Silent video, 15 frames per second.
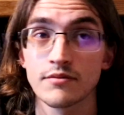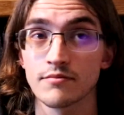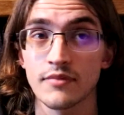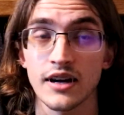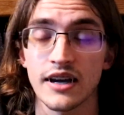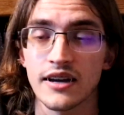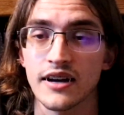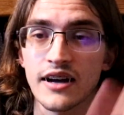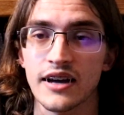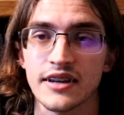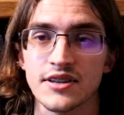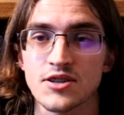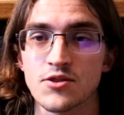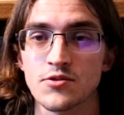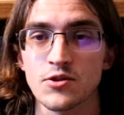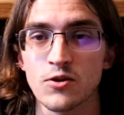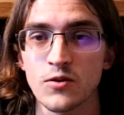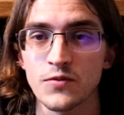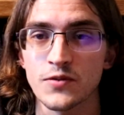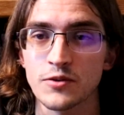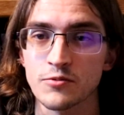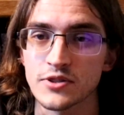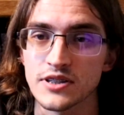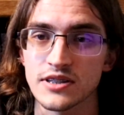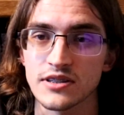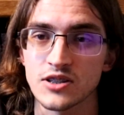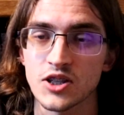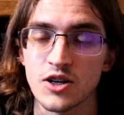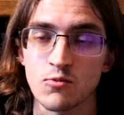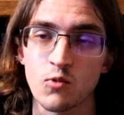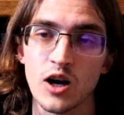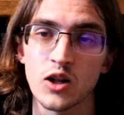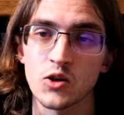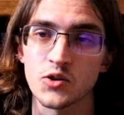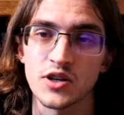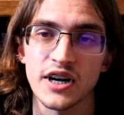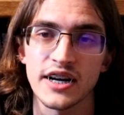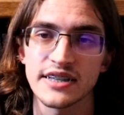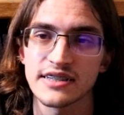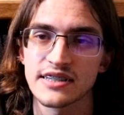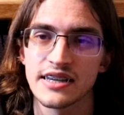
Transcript: I don't know if it was done well or not.